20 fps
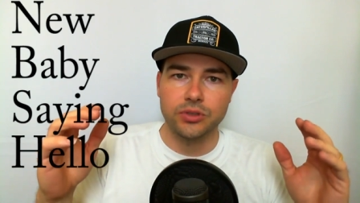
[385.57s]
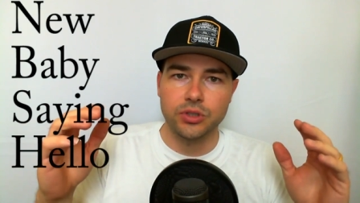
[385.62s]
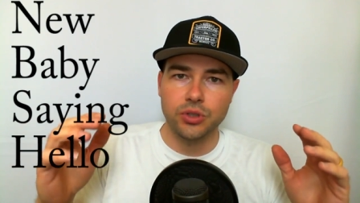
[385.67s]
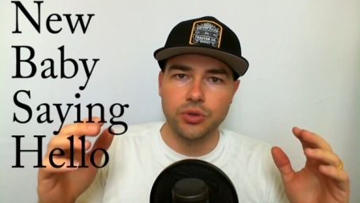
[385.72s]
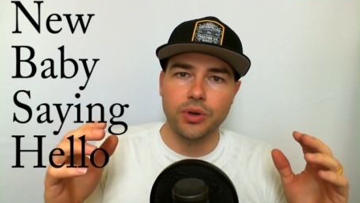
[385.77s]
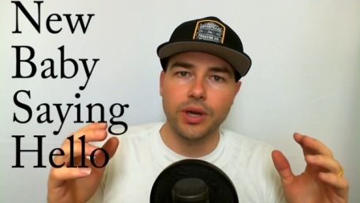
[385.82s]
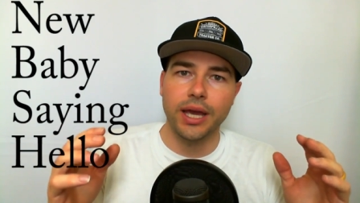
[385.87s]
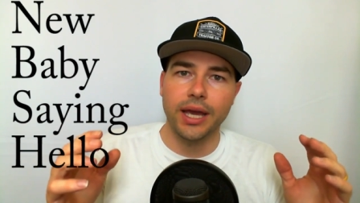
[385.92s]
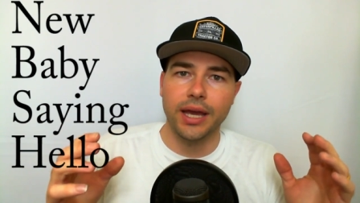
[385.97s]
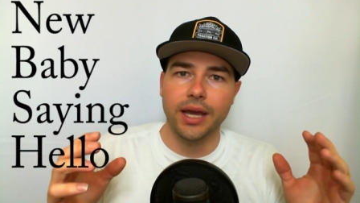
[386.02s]
Do you
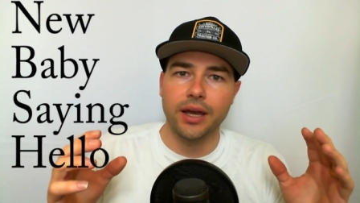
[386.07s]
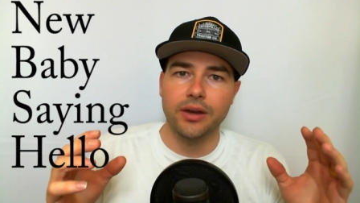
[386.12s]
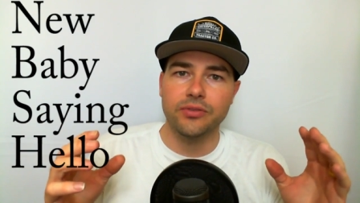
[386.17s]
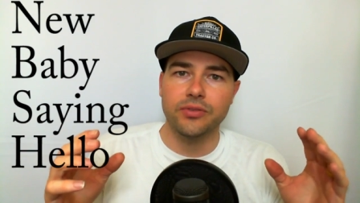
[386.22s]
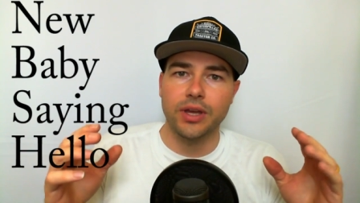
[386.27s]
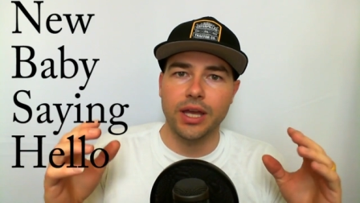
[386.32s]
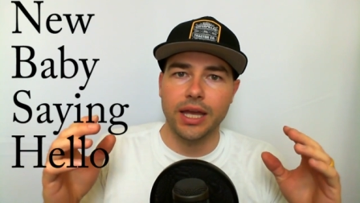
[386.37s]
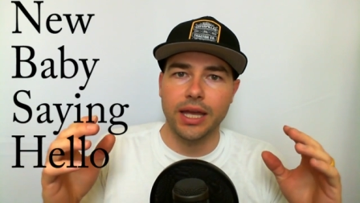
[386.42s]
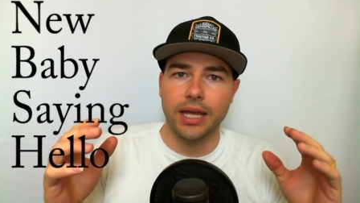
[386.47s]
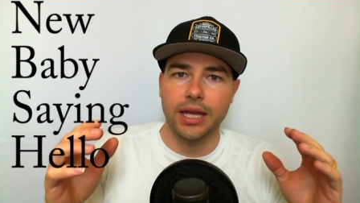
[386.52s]
have
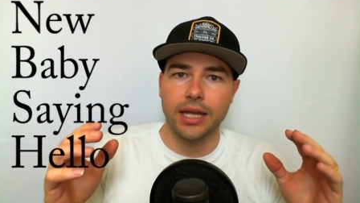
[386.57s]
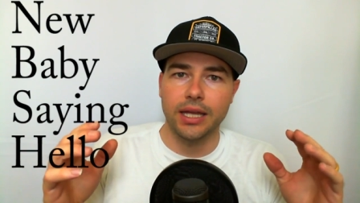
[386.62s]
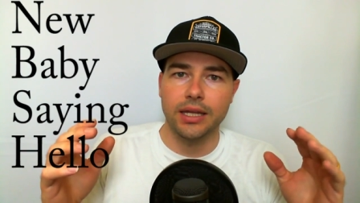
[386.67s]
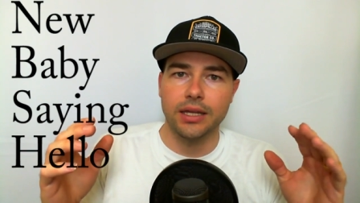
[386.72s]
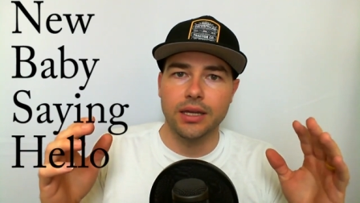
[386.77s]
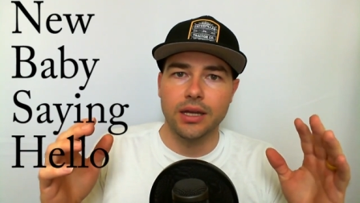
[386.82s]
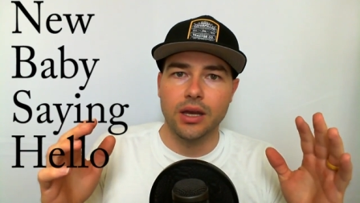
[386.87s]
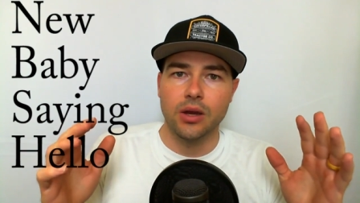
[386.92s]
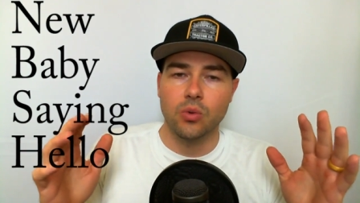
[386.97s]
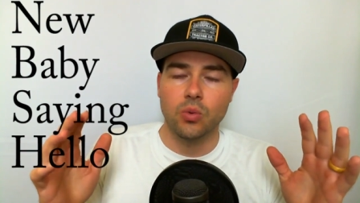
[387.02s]
a
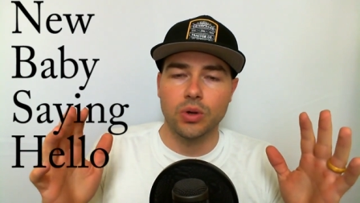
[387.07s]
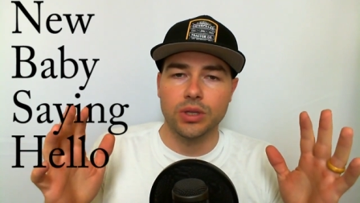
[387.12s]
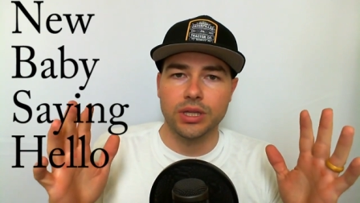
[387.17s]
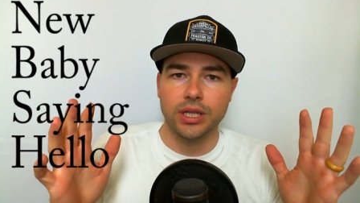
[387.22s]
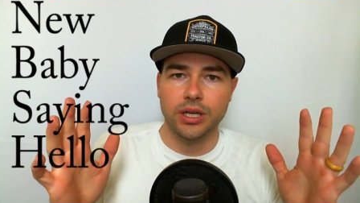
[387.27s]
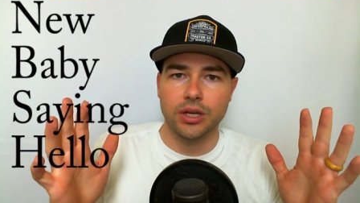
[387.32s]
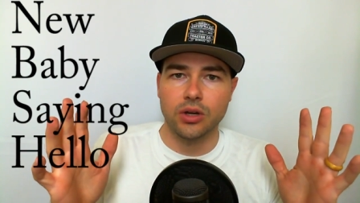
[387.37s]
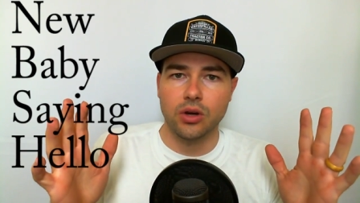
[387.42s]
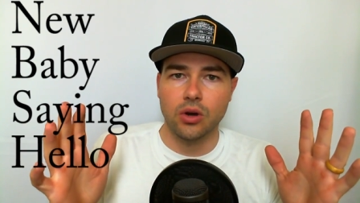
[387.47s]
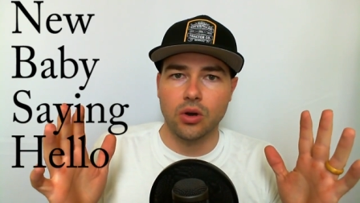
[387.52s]
what
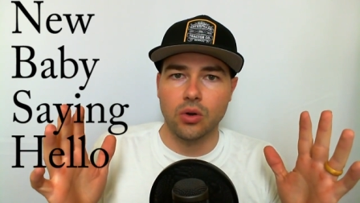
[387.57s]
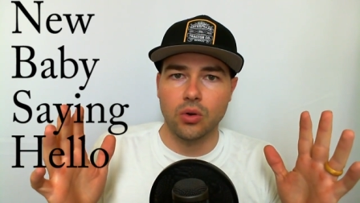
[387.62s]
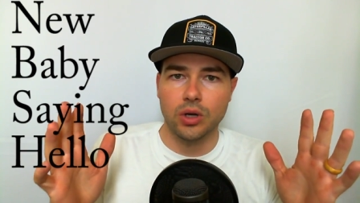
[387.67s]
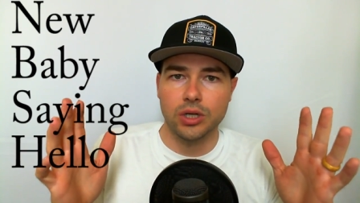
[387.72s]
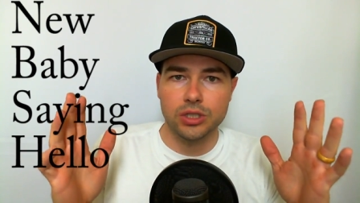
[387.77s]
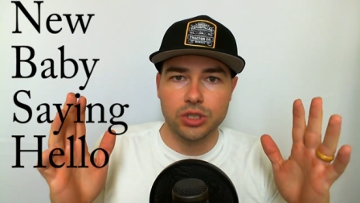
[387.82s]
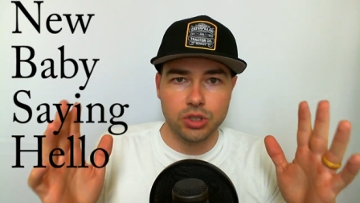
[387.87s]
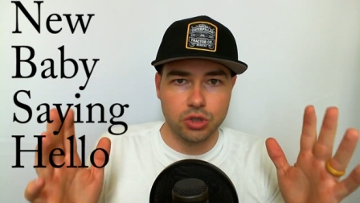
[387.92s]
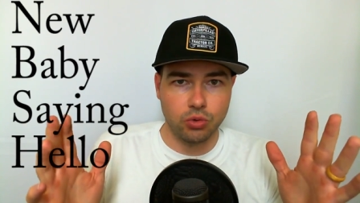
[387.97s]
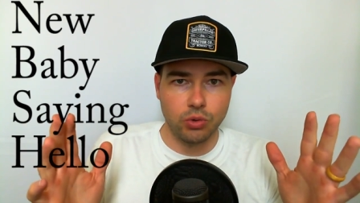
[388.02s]
they call a
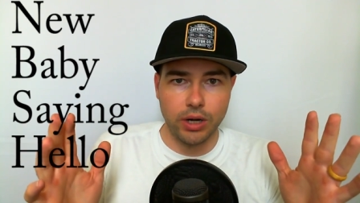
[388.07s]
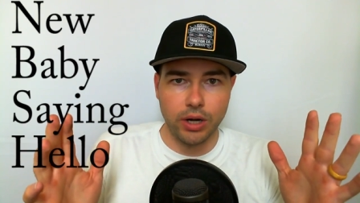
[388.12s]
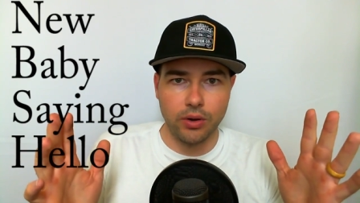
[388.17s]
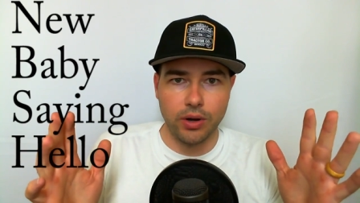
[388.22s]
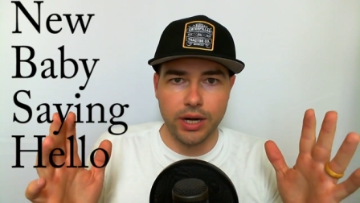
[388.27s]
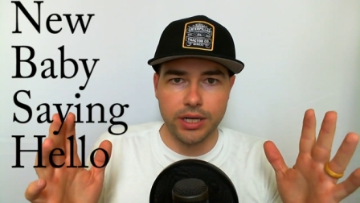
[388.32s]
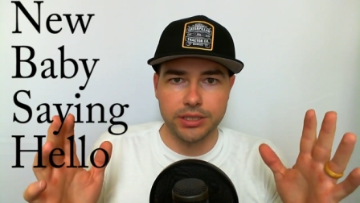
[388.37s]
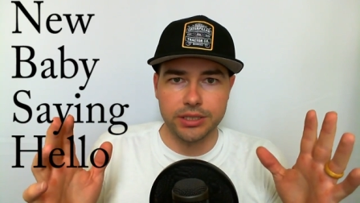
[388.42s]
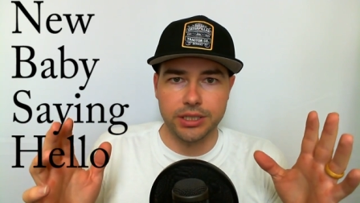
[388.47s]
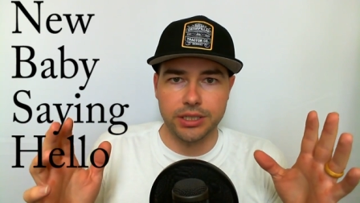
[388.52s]
square
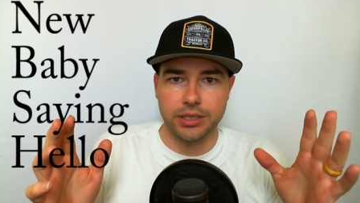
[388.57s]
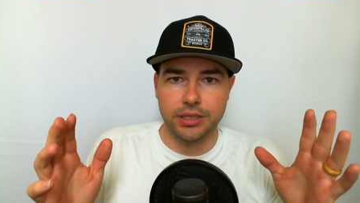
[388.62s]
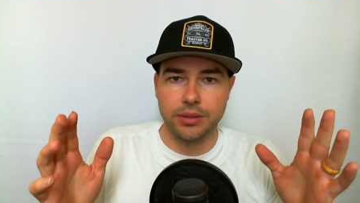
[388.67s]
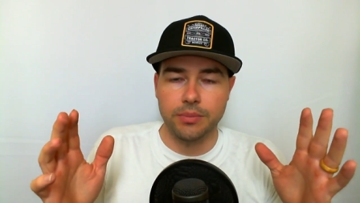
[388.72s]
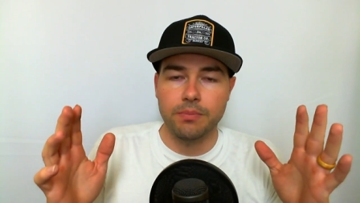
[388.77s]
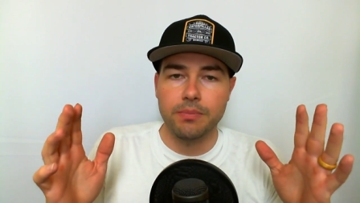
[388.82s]
engine,